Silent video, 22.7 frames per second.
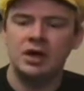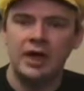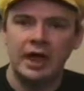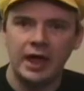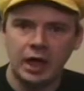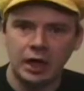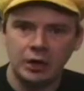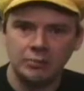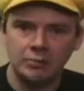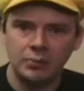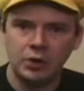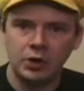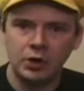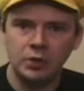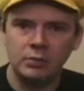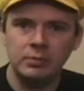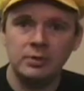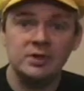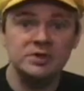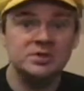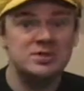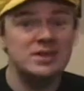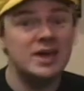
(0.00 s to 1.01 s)
help
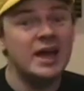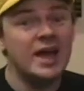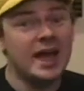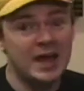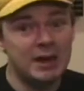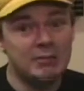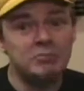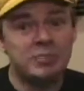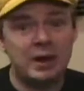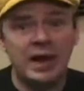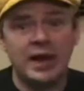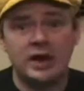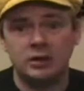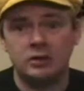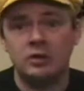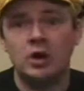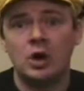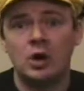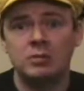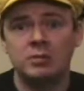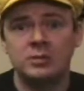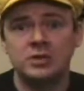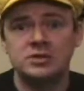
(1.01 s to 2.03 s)
komas, and battle
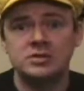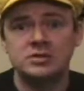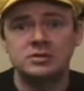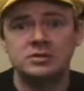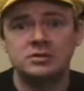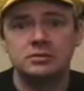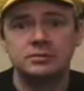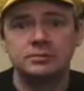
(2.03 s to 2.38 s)
komas.